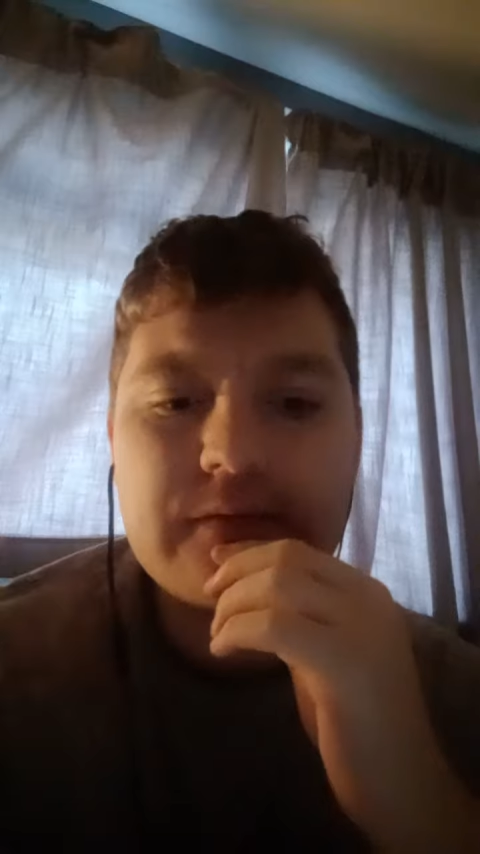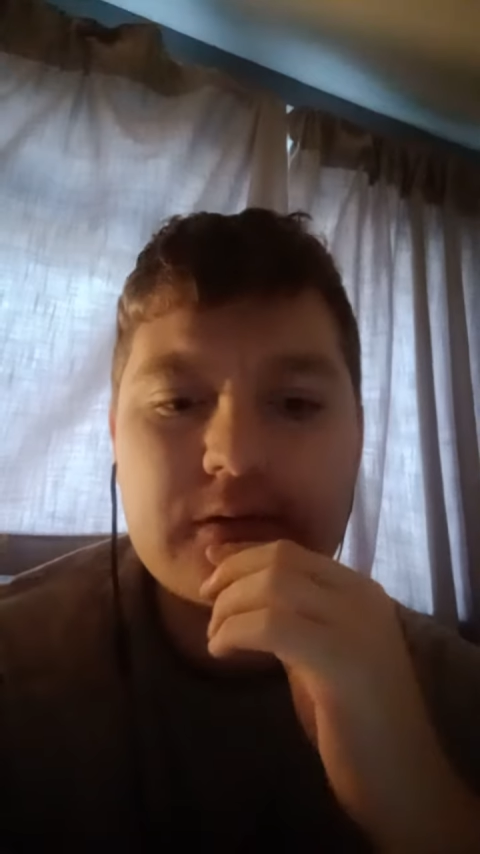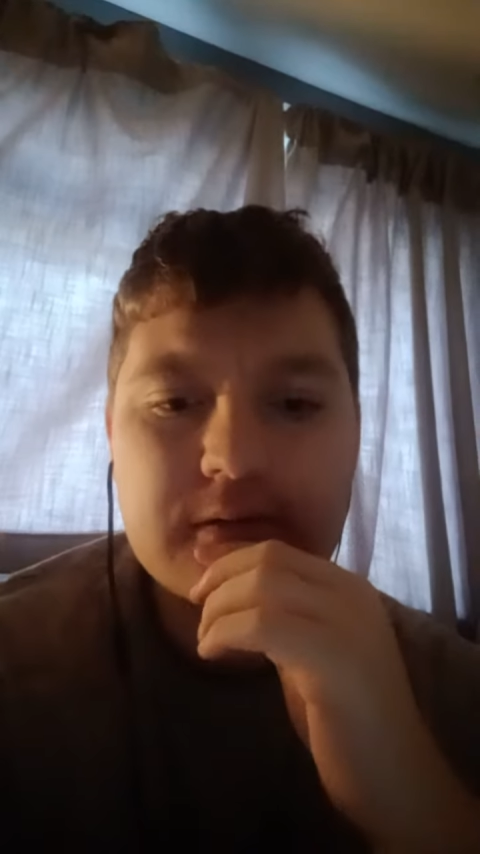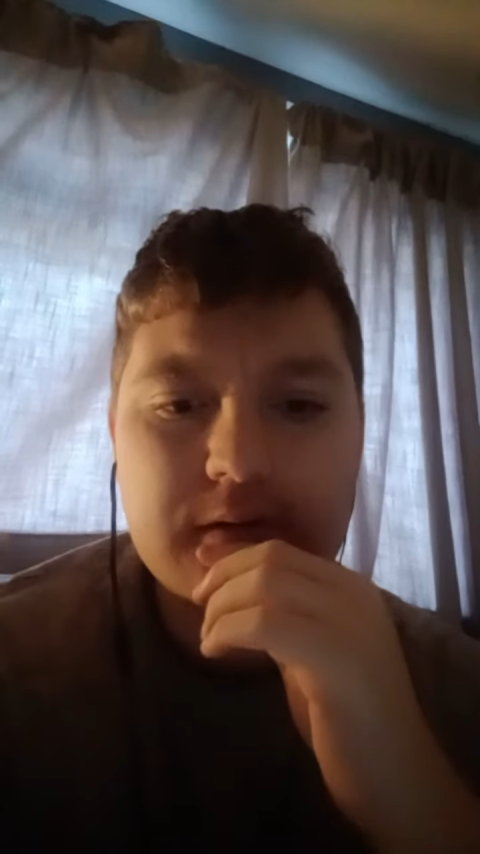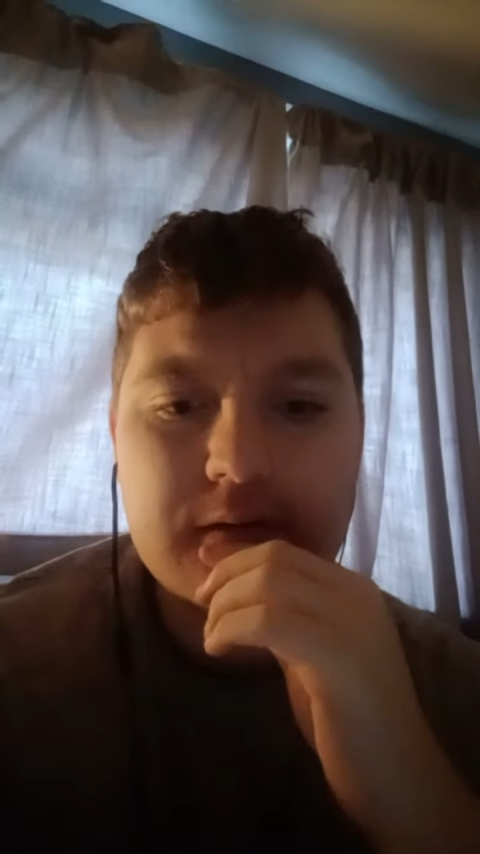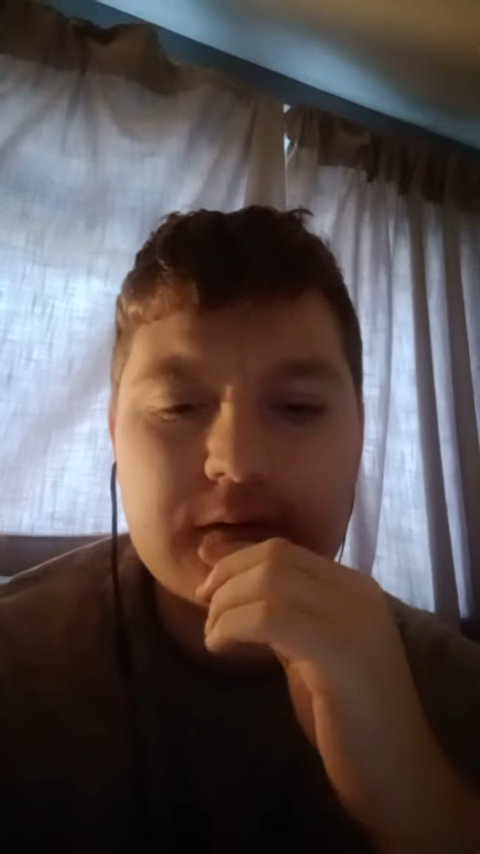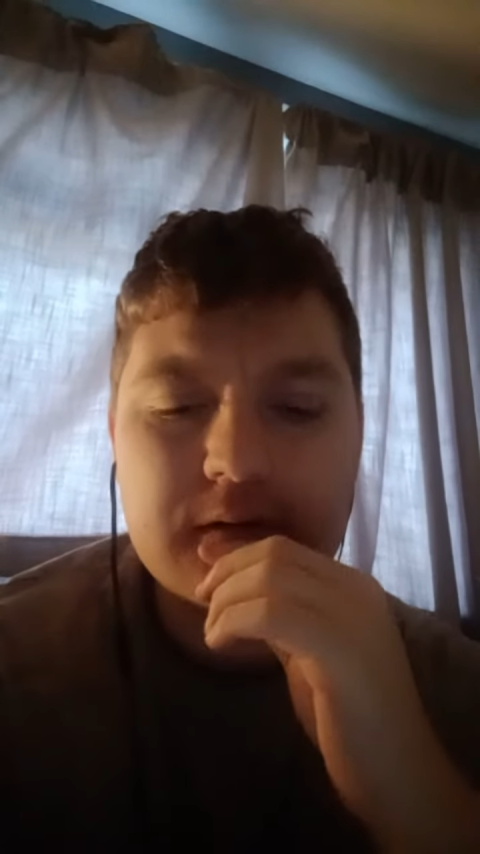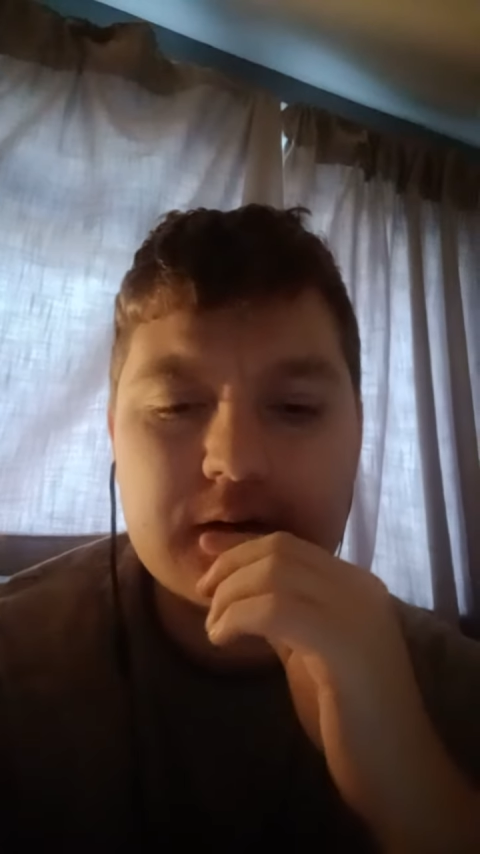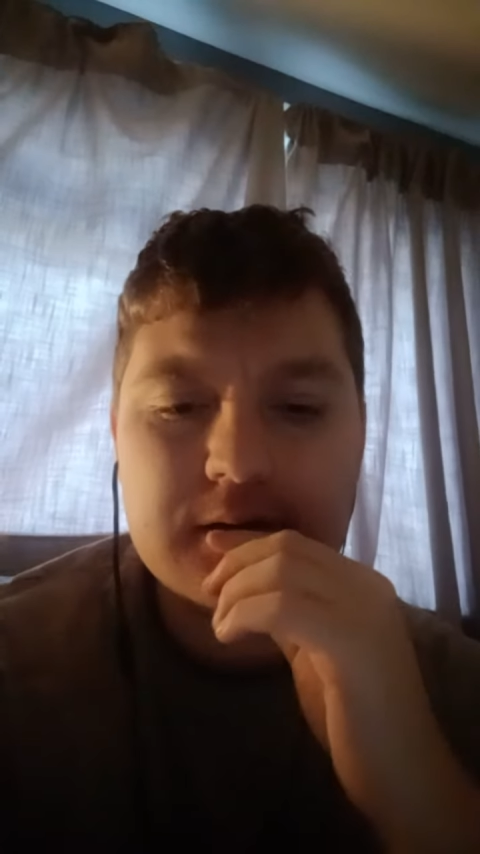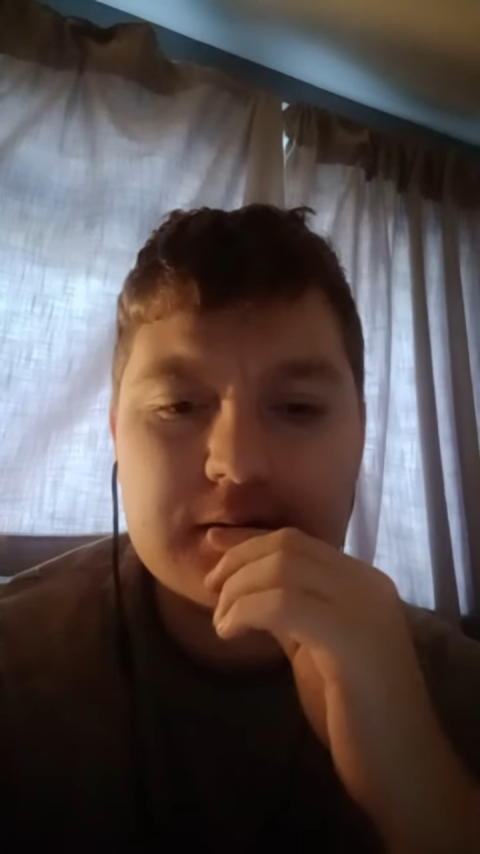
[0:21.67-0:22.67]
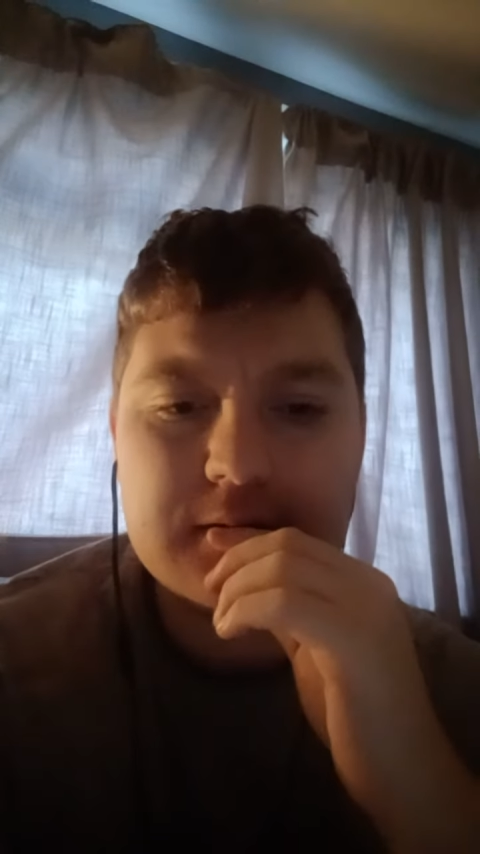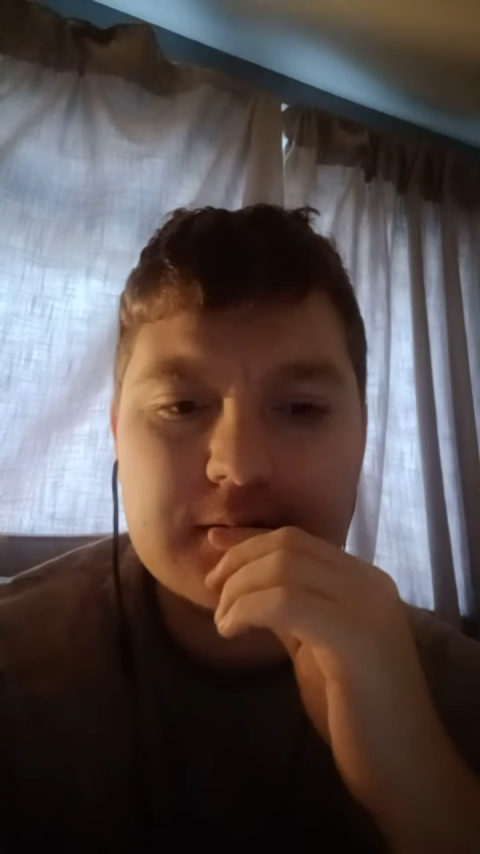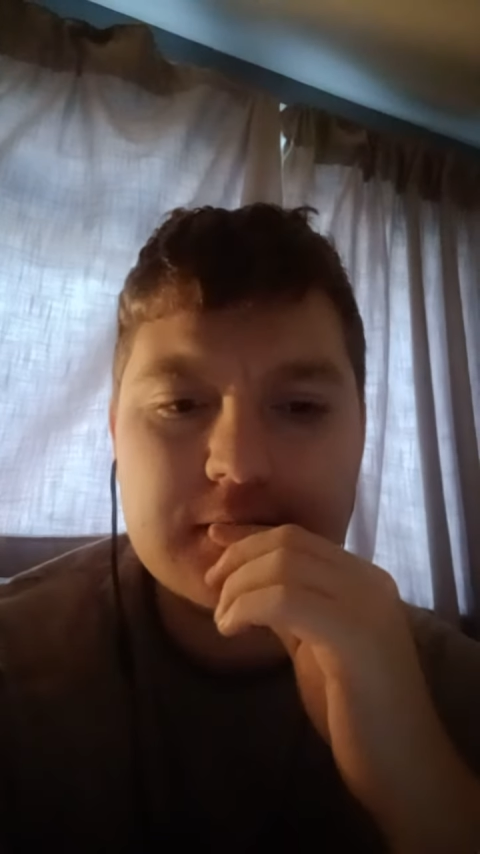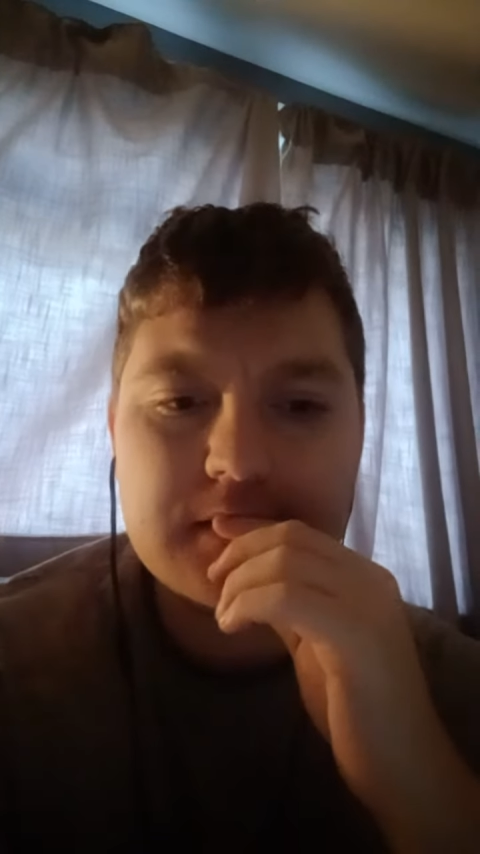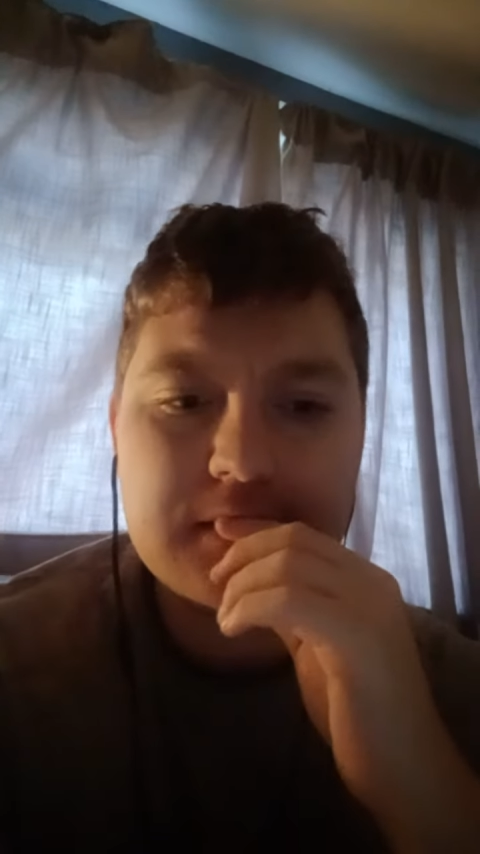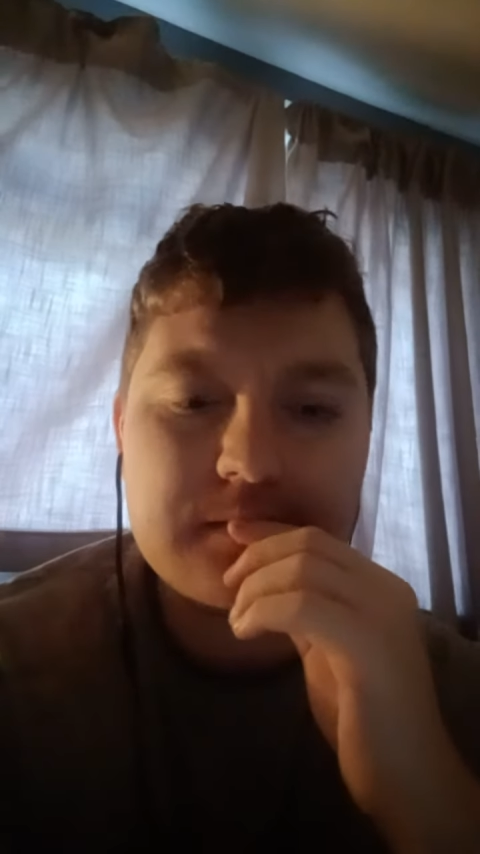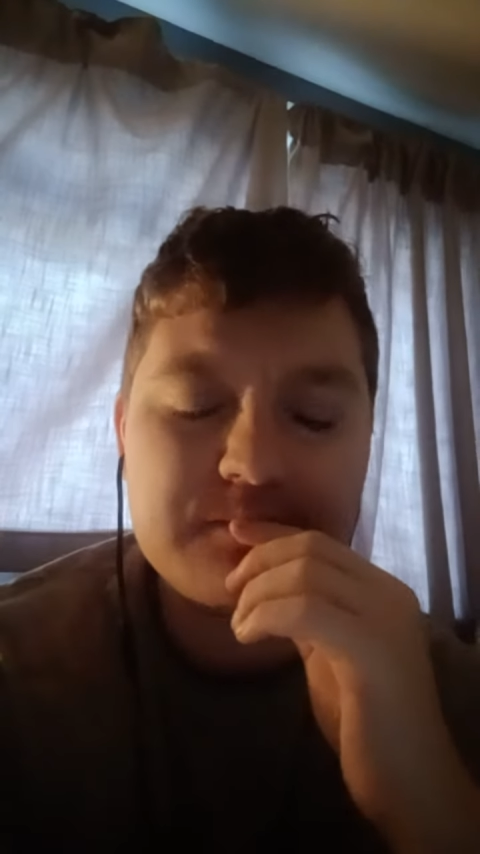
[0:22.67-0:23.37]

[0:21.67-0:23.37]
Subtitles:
thunder,